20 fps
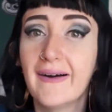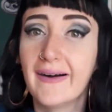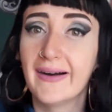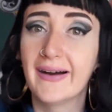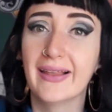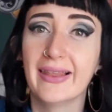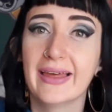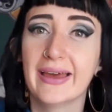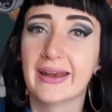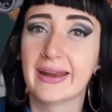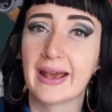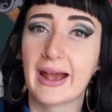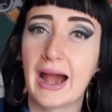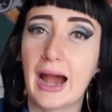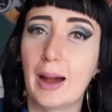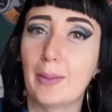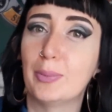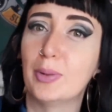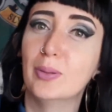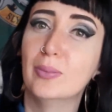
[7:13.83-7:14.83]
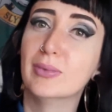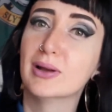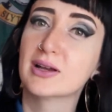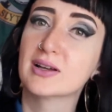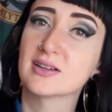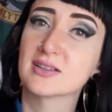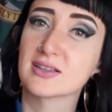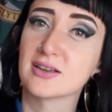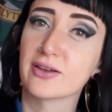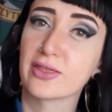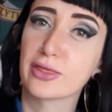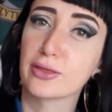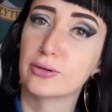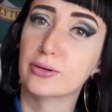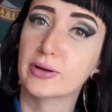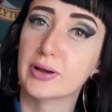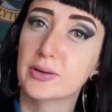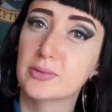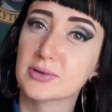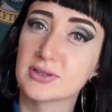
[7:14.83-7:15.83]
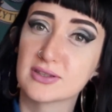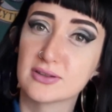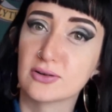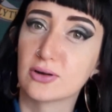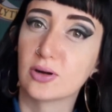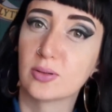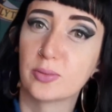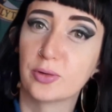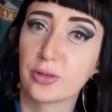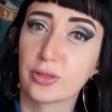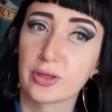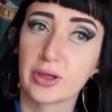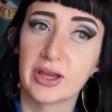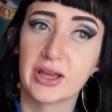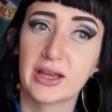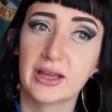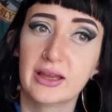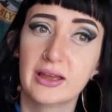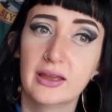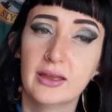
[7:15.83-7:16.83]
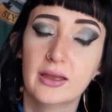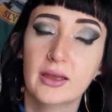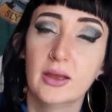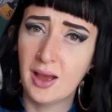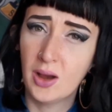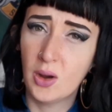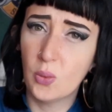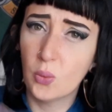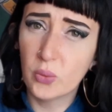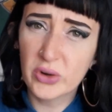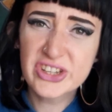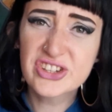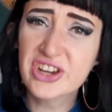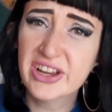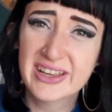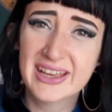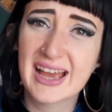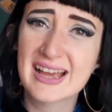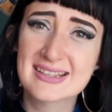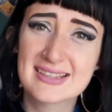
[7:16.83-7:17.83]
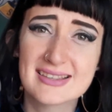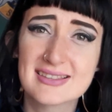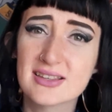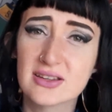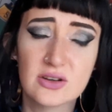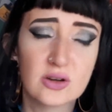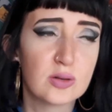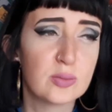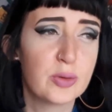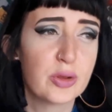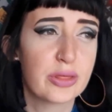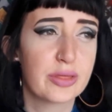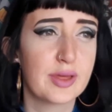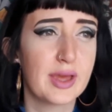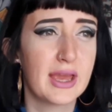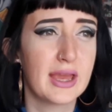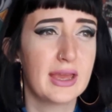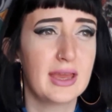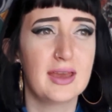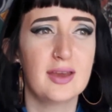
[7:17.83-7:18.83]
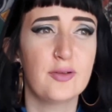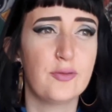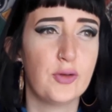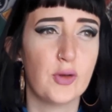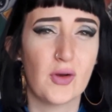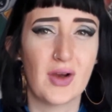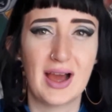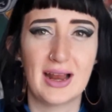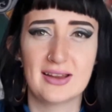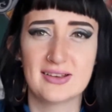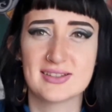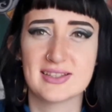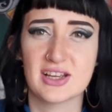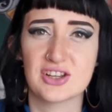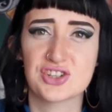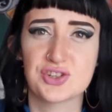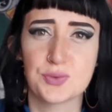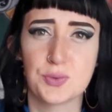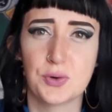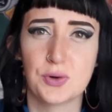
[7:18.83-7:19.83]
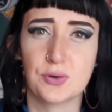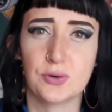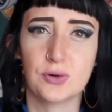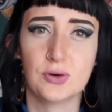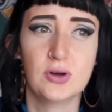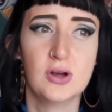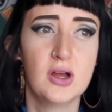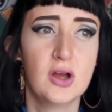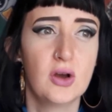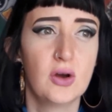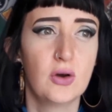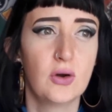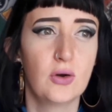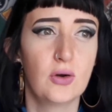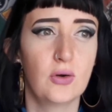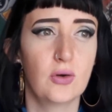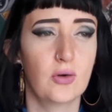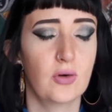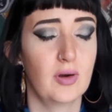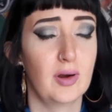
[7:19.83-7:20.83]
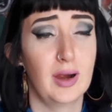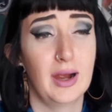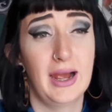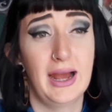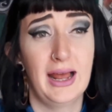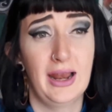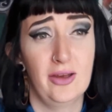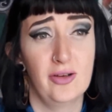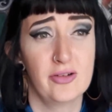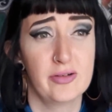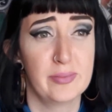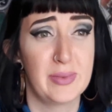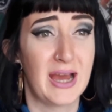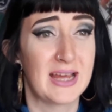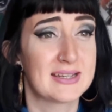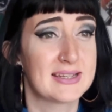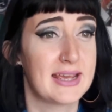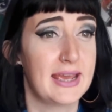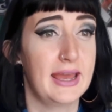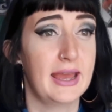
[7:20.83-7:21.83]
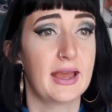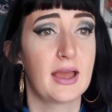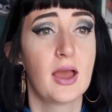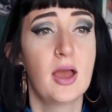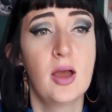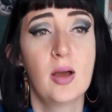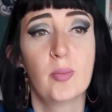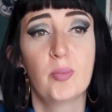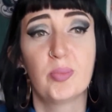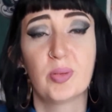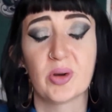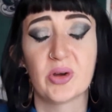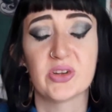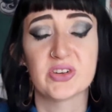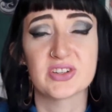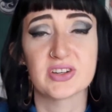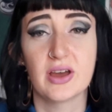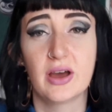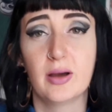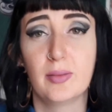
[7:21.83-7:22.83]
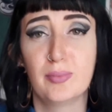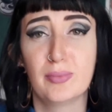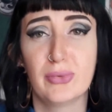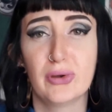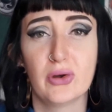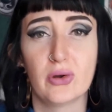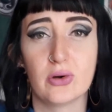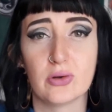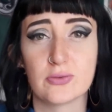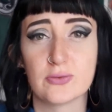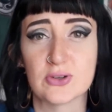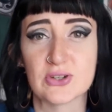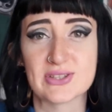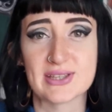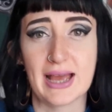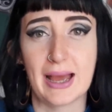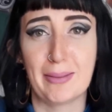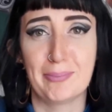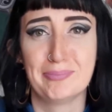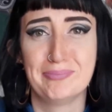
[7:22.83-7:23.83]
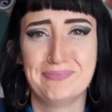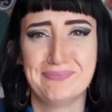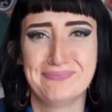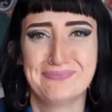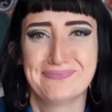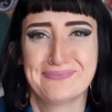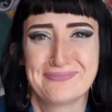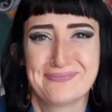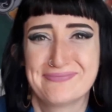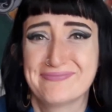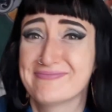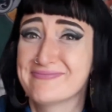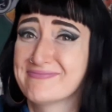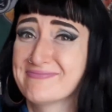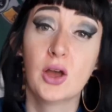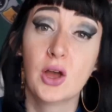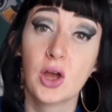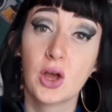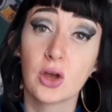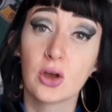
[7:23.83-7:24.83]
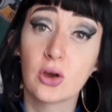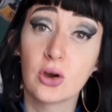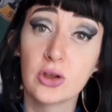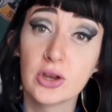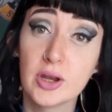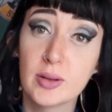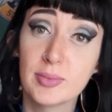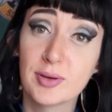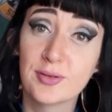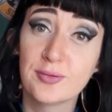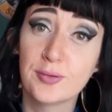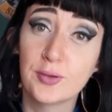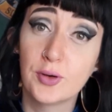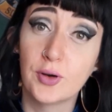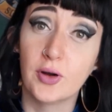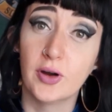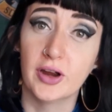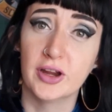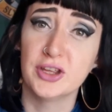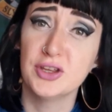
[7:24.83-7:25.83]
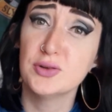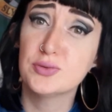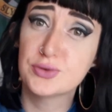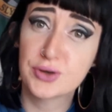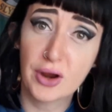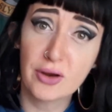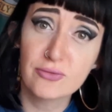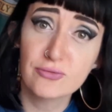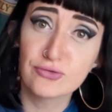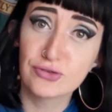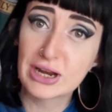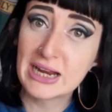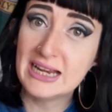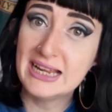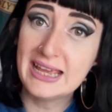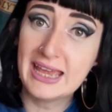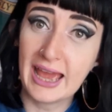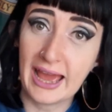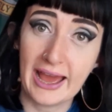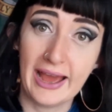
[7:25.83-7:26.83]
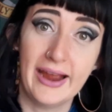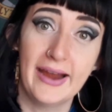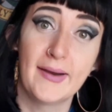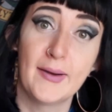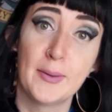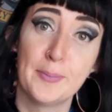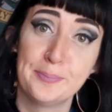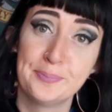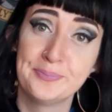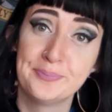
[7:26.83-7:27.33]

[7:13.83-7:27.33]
I let it happen because I thought it was a normal thing. Which I guess is a normal thing if you're allosexual or alloromantic, but not for Sam. Con number 4, you don't really care.